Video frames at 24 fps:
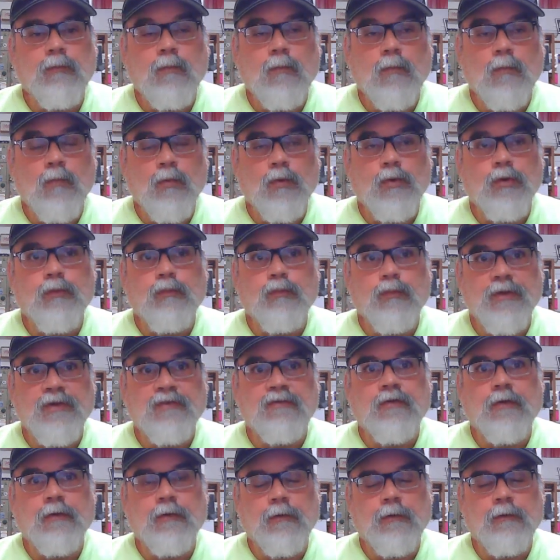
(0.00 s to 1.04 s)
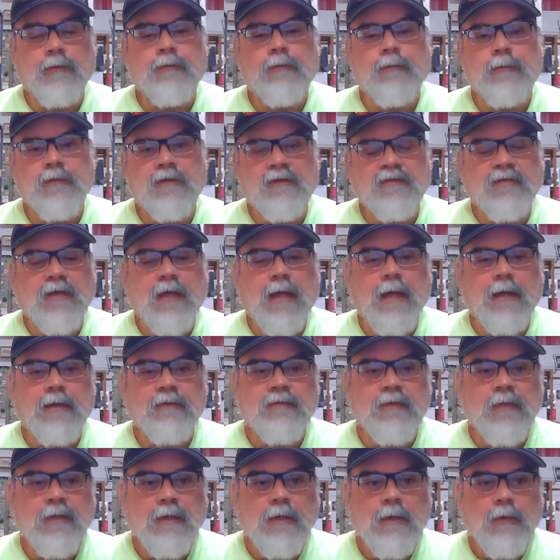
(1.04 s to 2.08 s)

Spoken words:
would return the tags.